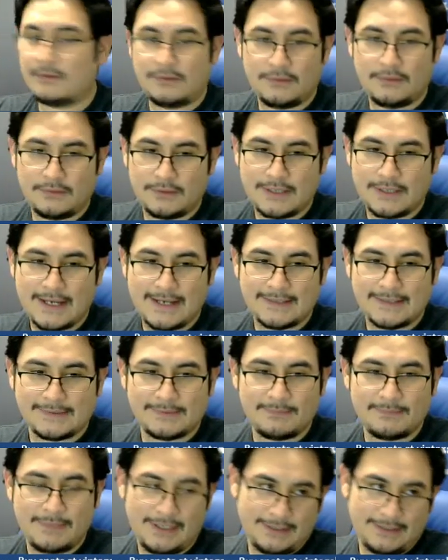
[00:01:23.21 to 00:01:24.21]
You guys
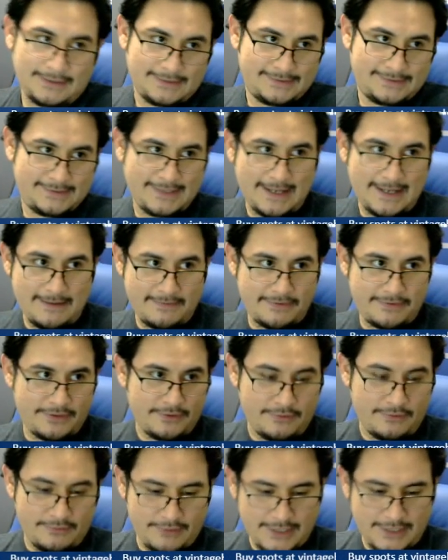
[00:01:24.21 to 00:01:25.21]
made the top
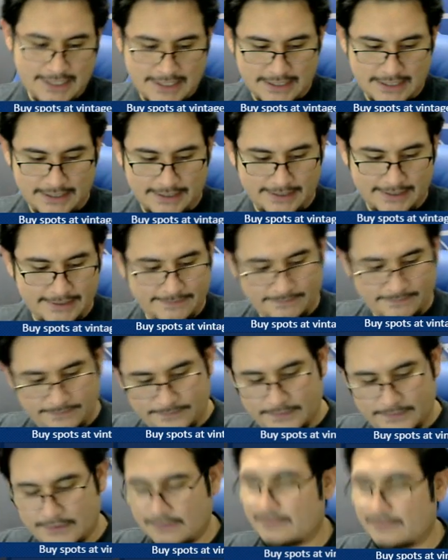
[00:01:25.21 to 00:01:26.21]
three.
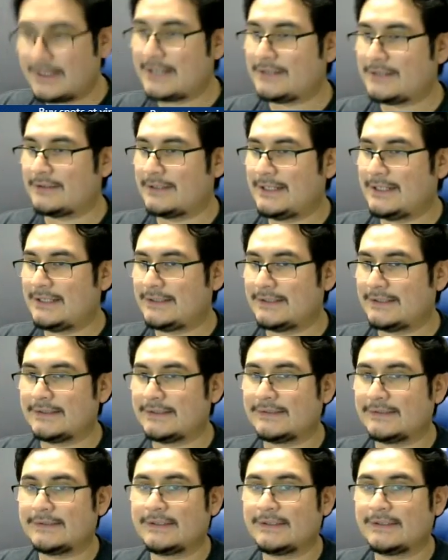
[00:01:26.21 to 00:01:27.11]
Congratulations.